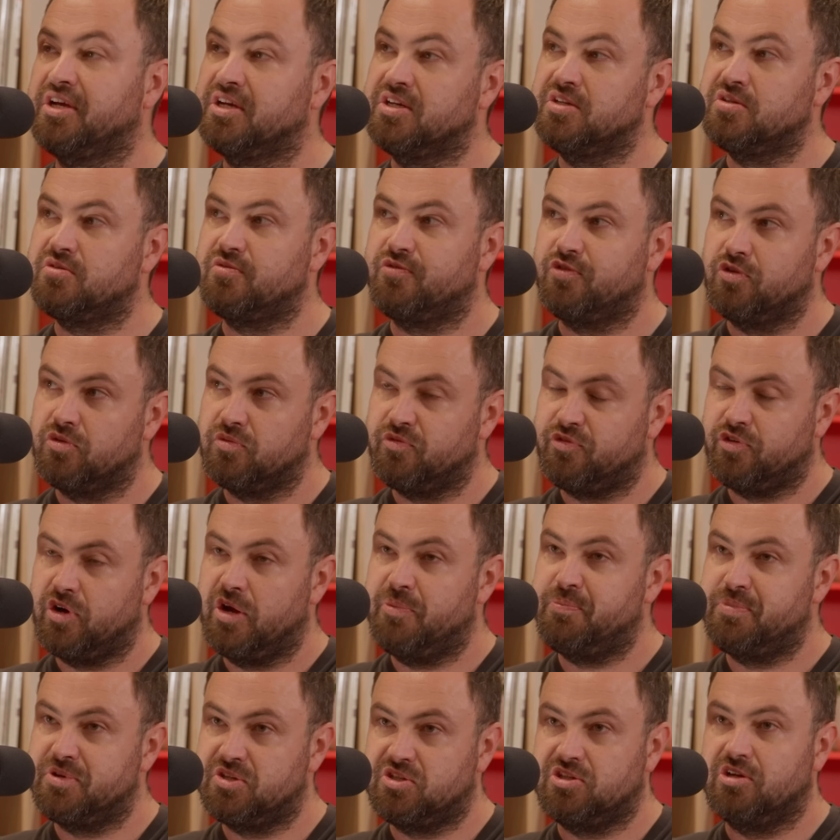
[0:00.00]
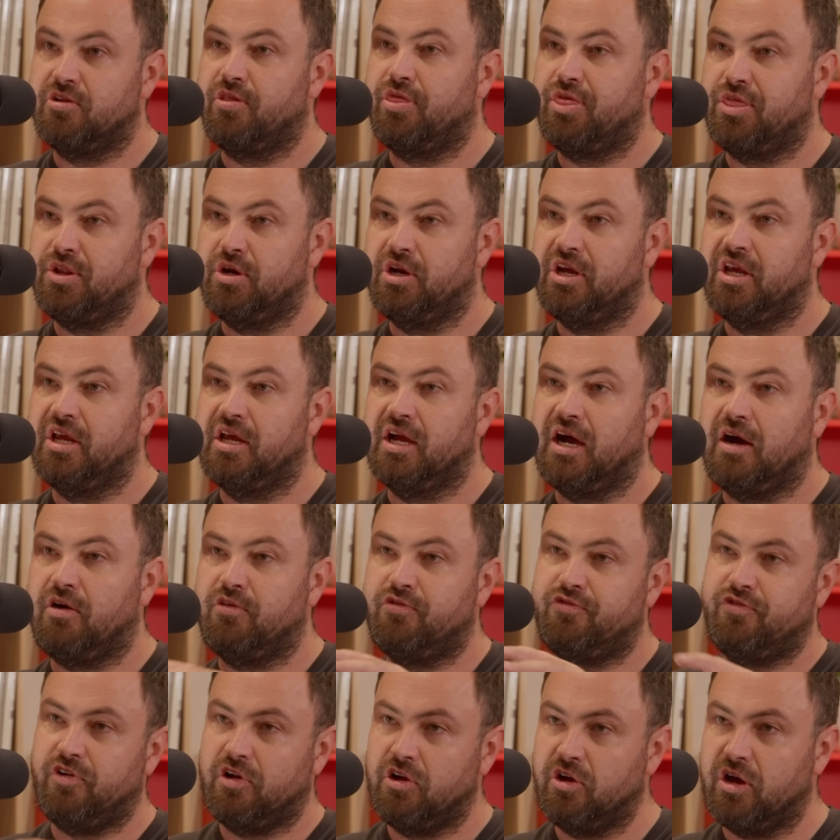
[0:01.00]
is for episode 3, I'll
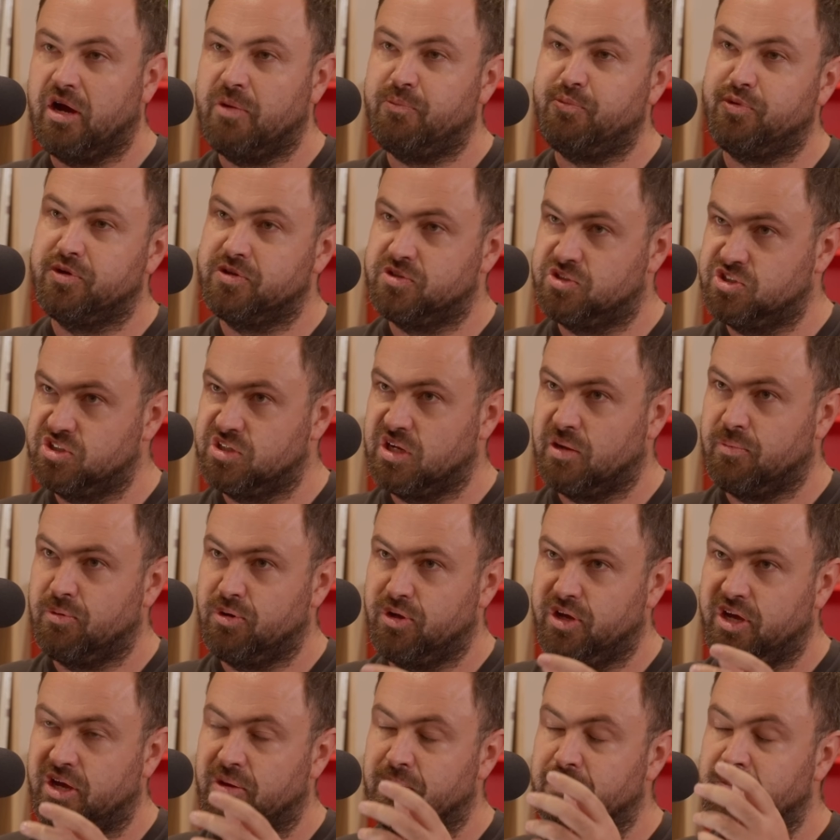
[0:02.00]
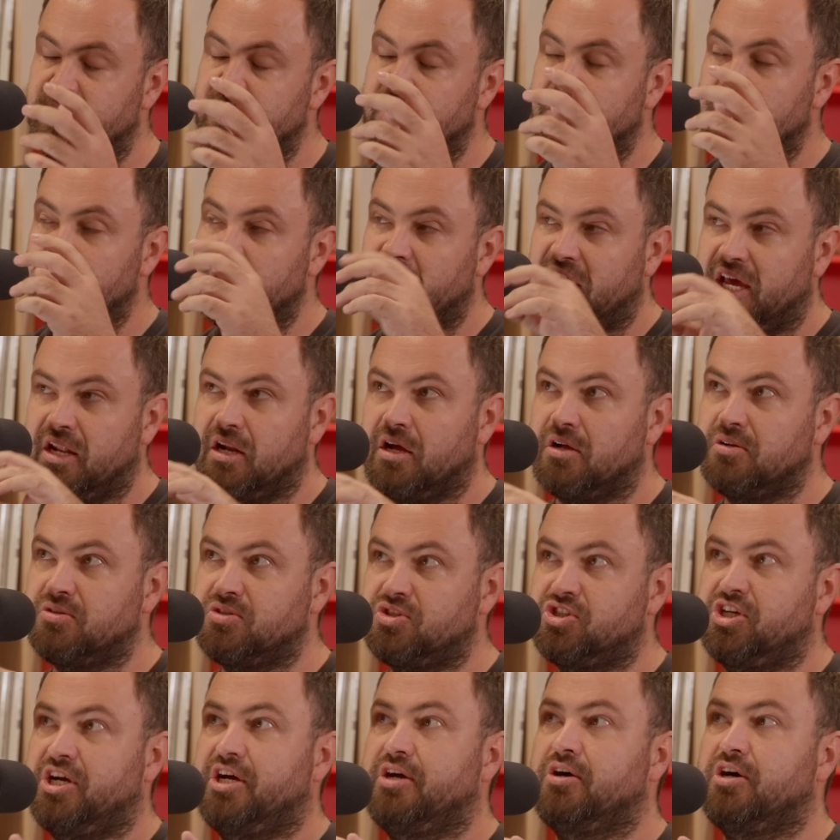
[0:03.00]
follow up with GWM and I'll
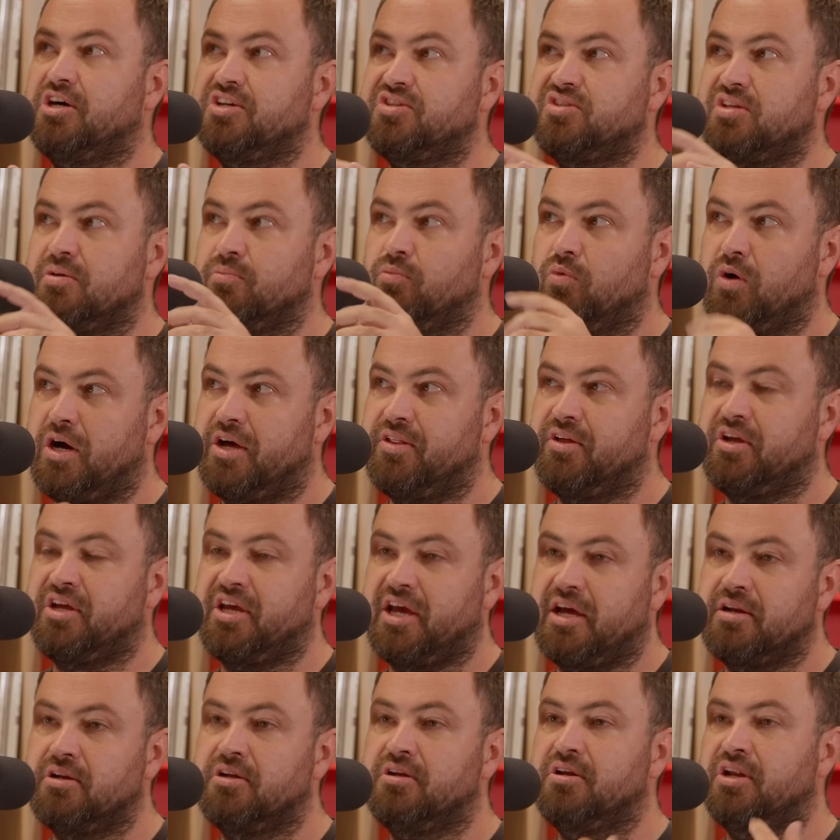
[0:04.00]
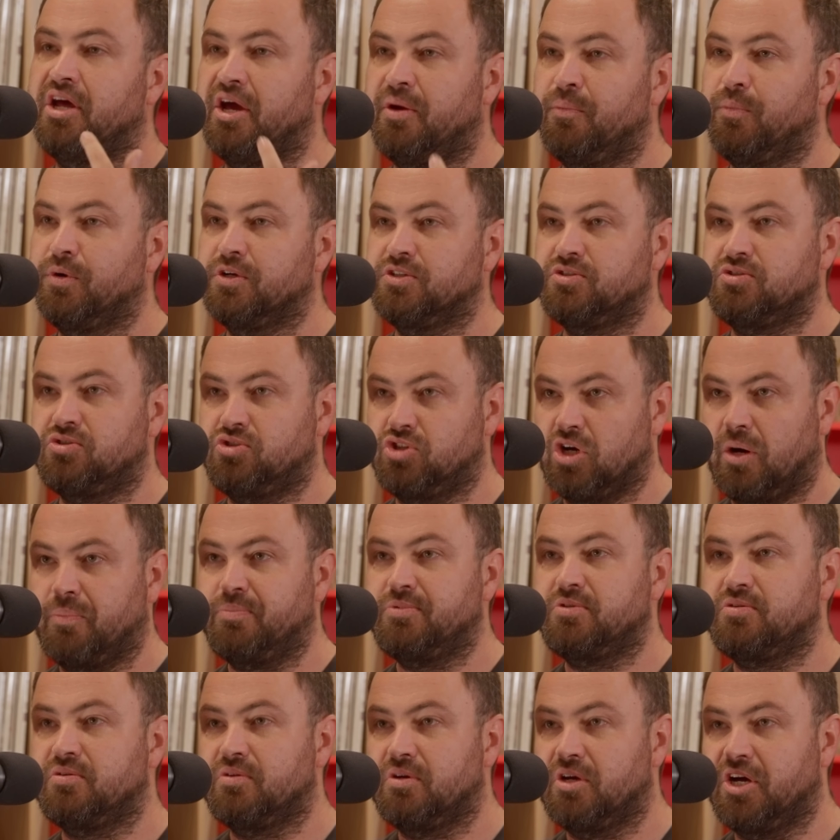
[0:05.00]
try ask them why the cannon name was
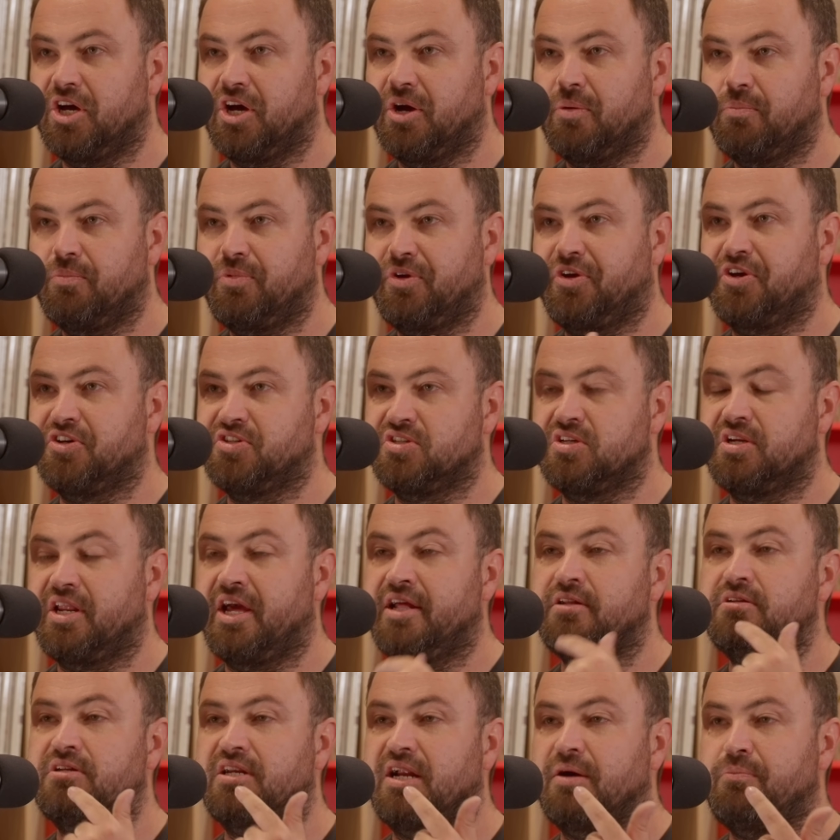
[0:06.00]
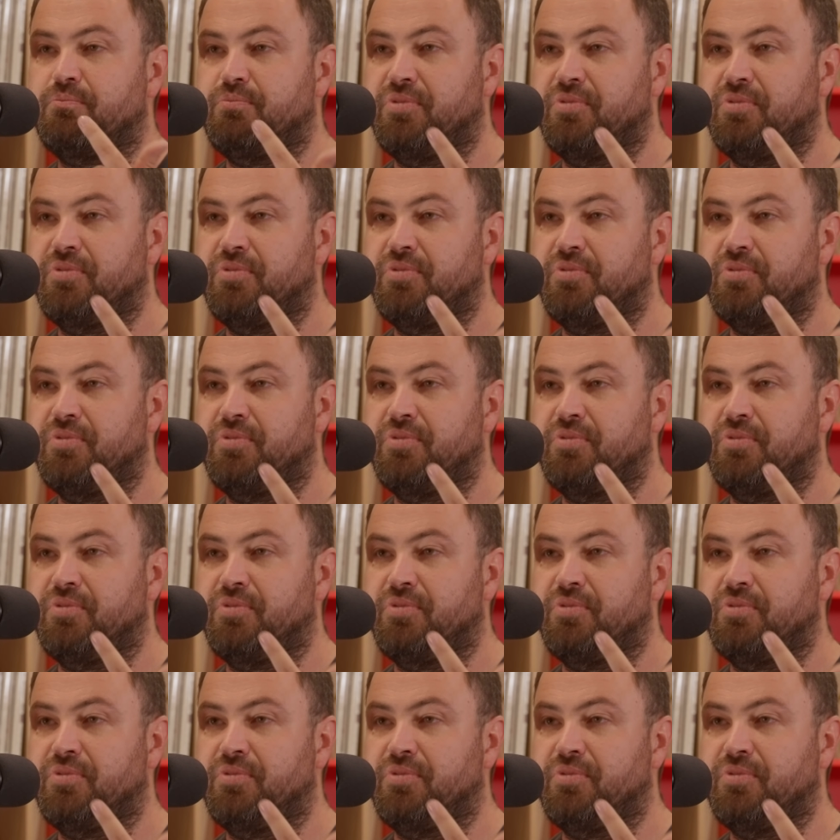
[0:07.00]
dropped, because it ended up